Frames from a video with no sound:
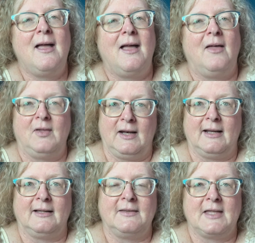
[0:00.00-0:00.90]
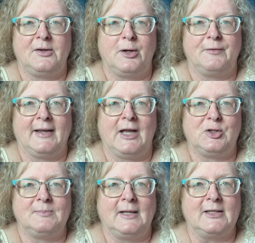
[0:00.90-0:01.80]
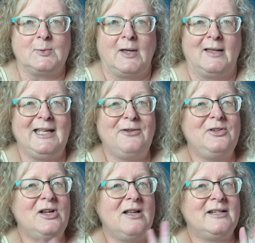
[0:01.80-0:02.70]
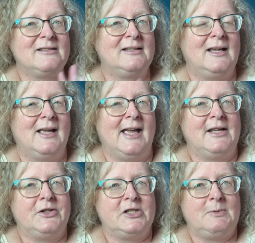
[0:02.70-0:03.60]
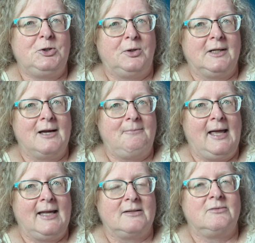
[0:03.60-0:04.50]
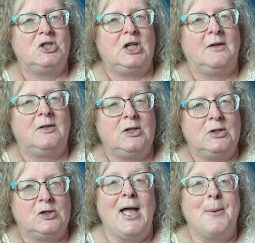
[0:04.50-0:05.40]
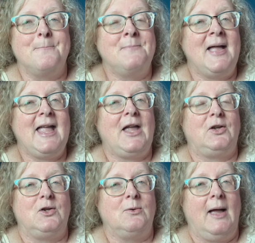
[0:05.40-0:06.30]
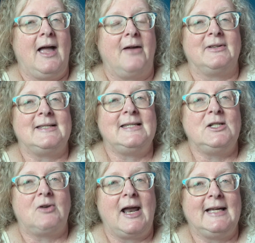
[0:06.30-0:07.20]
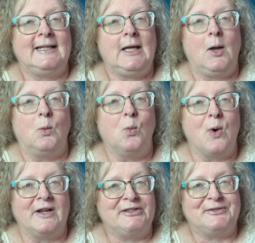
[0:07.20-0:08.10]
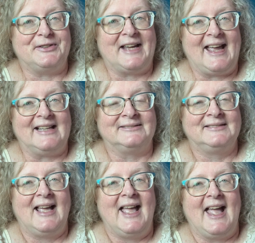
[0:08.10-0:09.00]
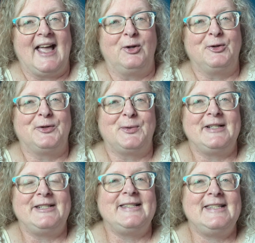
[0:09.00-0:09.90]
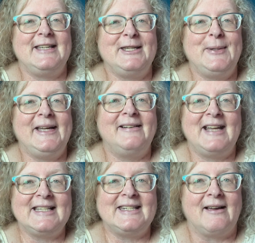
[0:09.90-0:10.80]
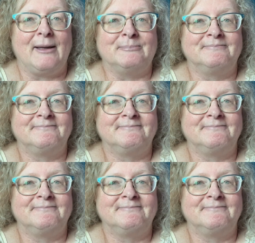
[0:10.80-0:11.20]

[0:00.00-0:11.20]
then click that notification bell as well. If not, just be sure to come back and check the YouTube. May you have a sea dragony wonderful day, and look forward to seeing you here next time.